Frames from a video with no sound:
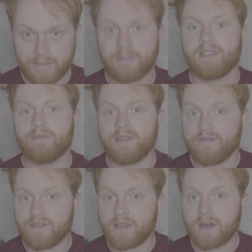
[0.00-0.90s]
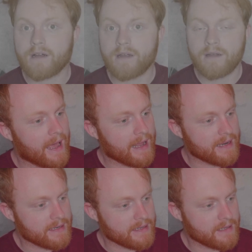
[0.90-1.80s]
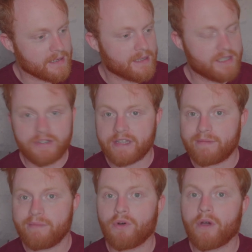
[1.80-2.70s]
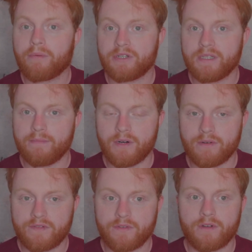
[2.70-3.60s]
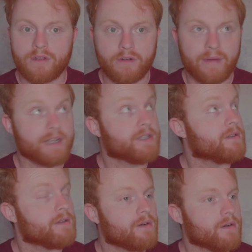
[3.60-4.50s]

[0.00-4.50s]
This is me in vlog, and this just gives me more options in post for color correction,